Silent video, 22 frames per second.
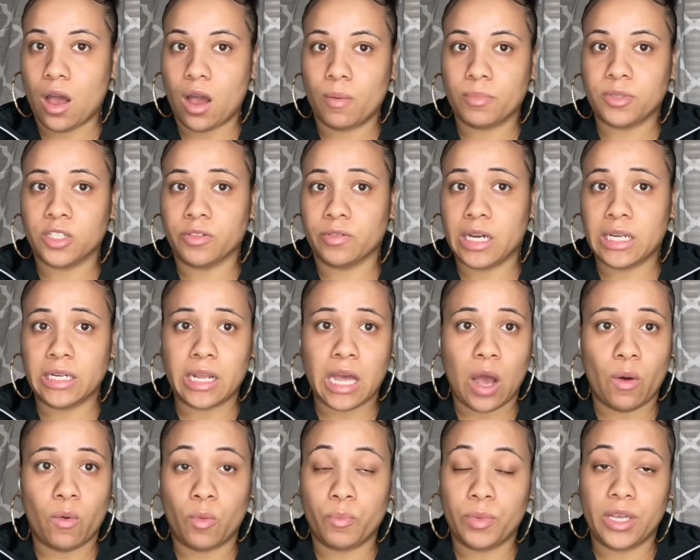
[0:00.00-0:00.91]
So right now
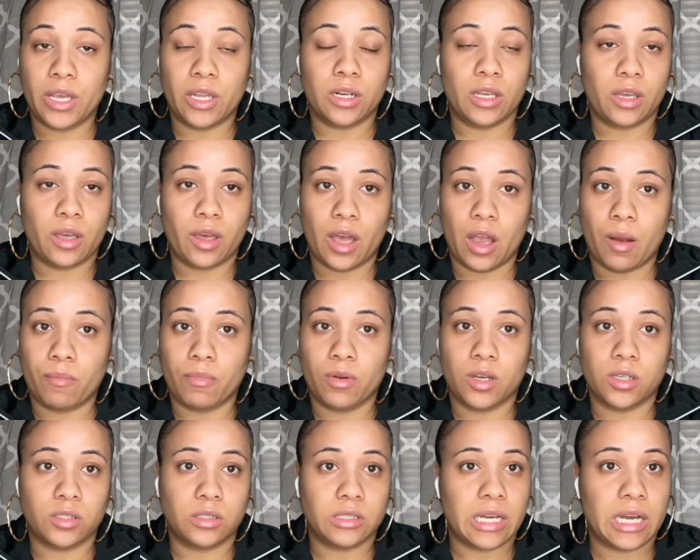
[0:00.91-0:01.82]
I won't be getting a camera,
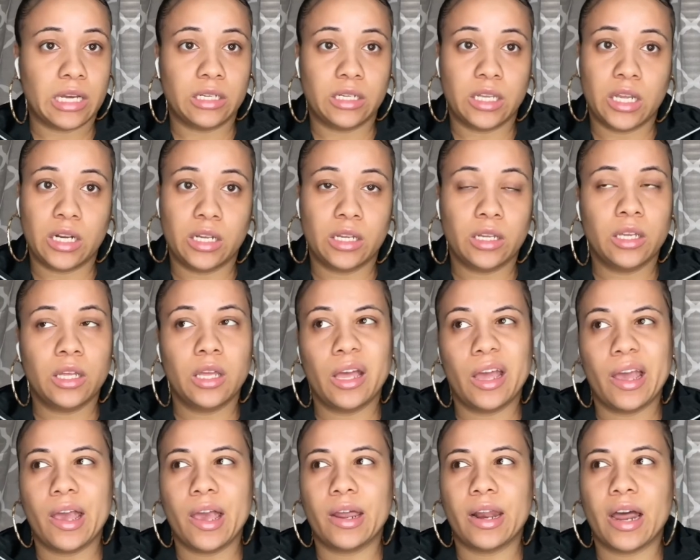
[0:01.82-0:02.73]
it's not needed.
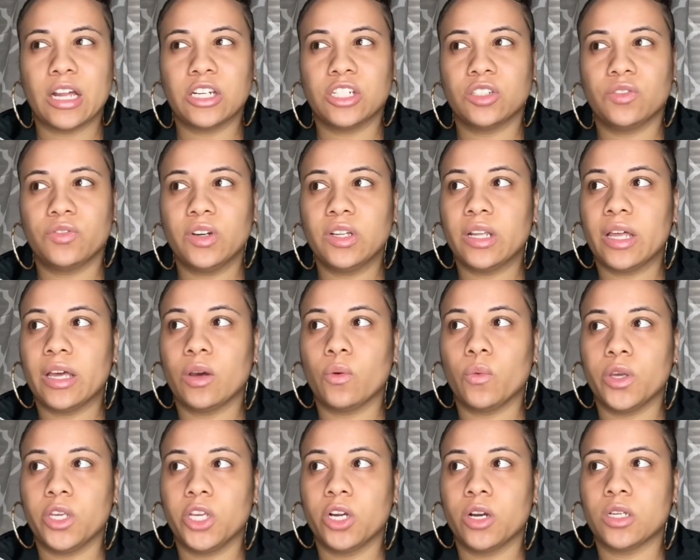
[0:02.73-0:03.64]
And I just feel like
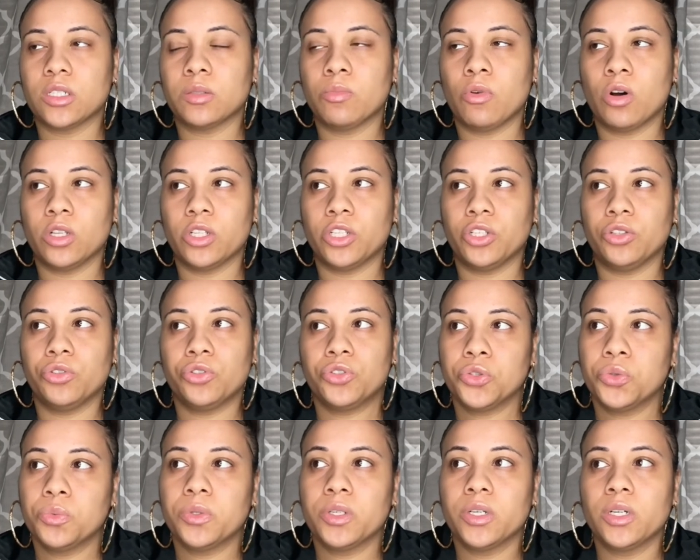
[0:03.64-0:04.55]
when you're a smaller
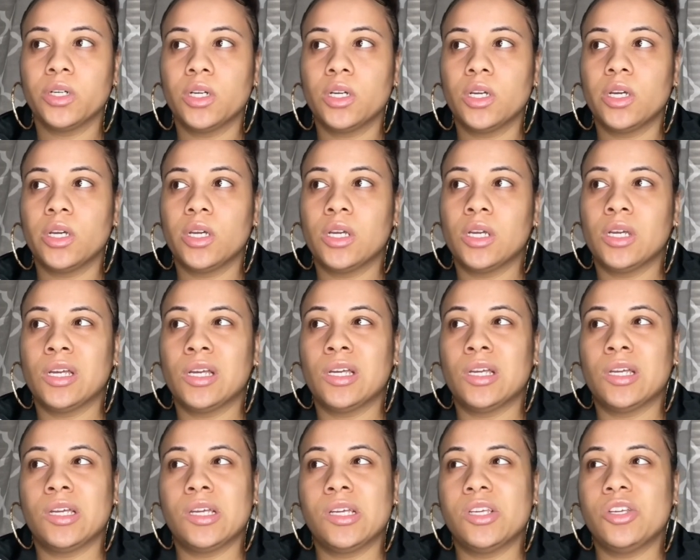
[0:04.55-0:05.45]
YouTuber,
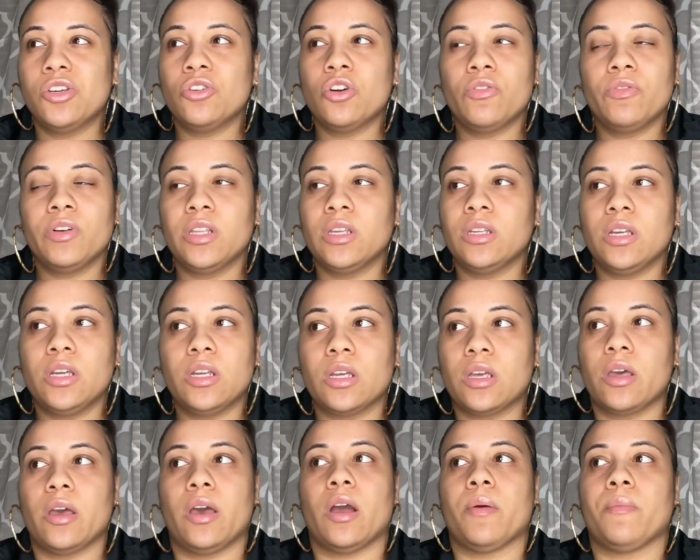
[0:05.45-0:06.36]
you don't really need a
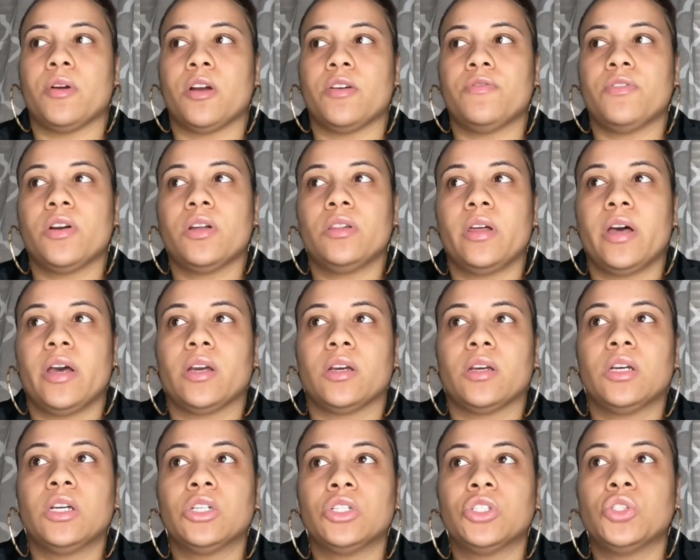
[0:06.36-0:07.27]
camera. If you're like
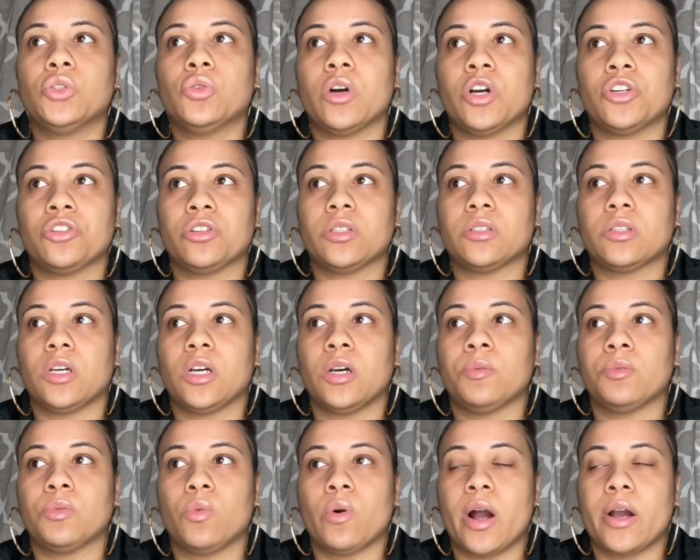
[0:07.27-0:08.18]
200
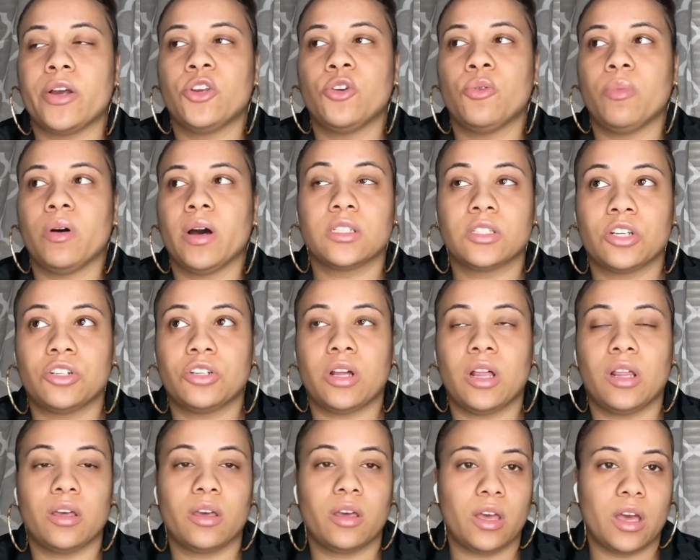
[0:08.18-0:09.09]
subs, why are you buying a
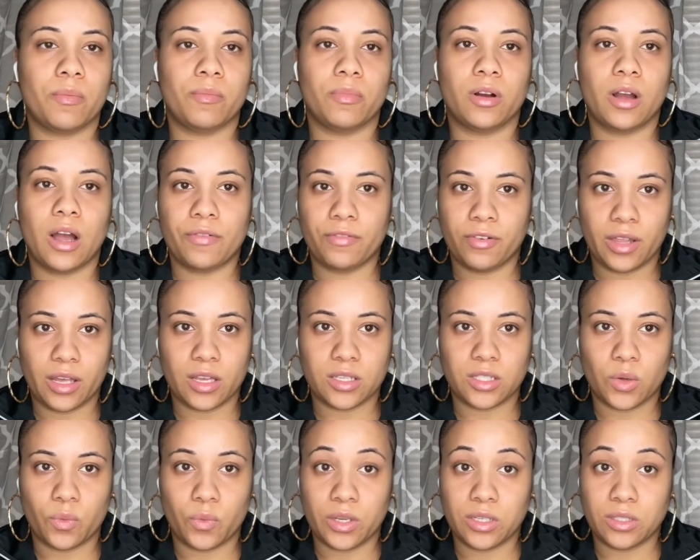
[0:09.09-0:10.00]
$100 camera? I feel like it's
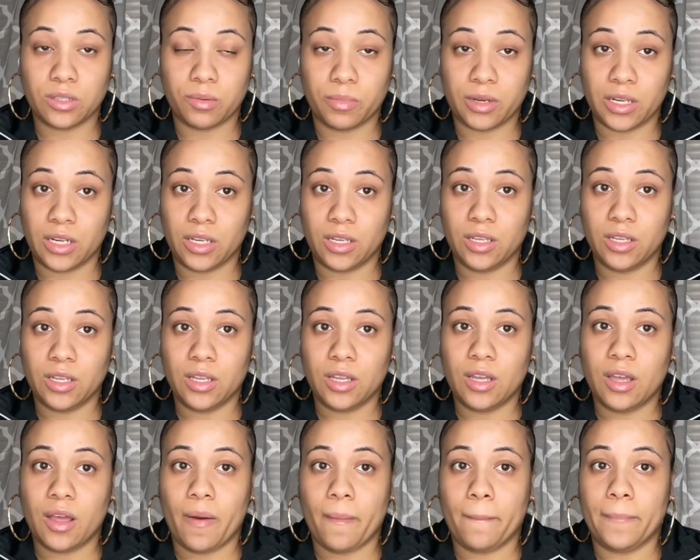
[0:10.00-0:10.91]
a waste of money,
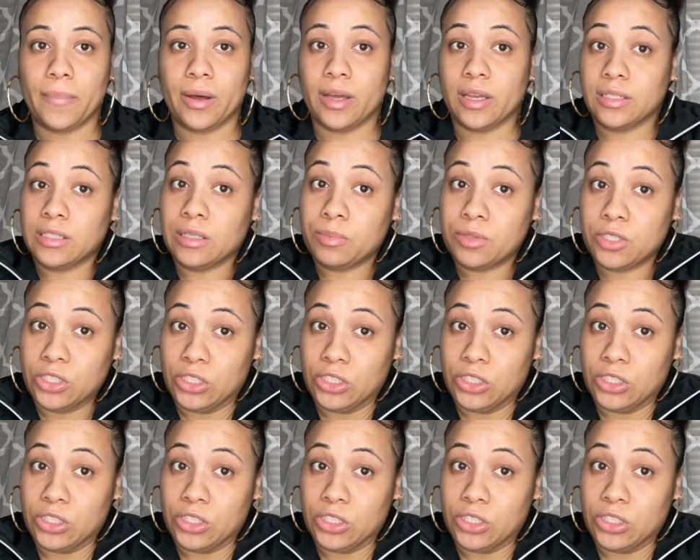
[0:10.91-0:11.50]
but it's up to